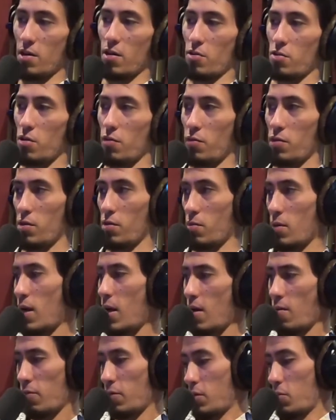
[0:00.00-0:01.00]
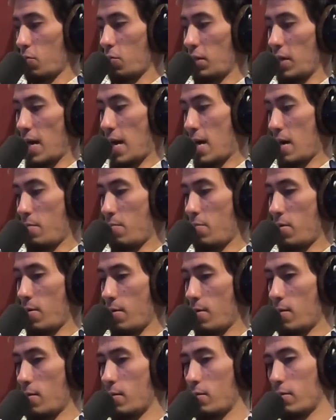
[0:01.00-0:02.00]
So if it's a really high
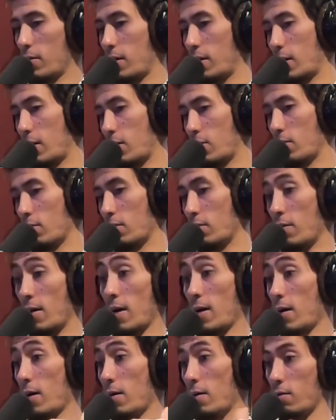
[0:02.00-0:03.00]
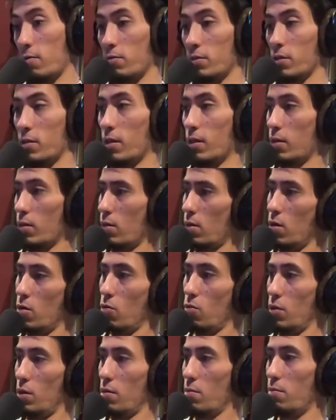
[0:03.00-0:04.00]
part, I'll cut out a little higher. If it's like a low
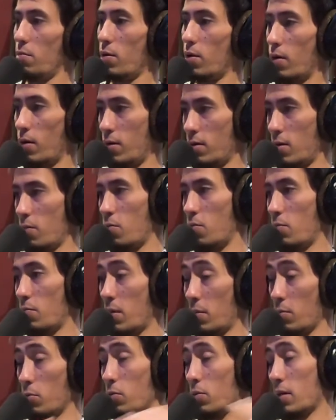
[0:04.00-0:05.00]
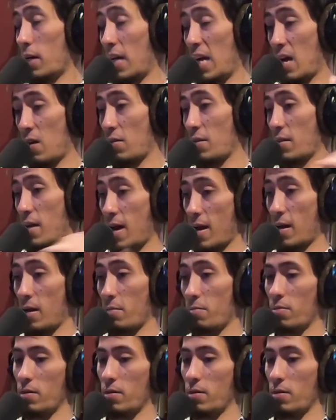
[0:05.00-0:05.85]
rhythm part, I won't cut out as high.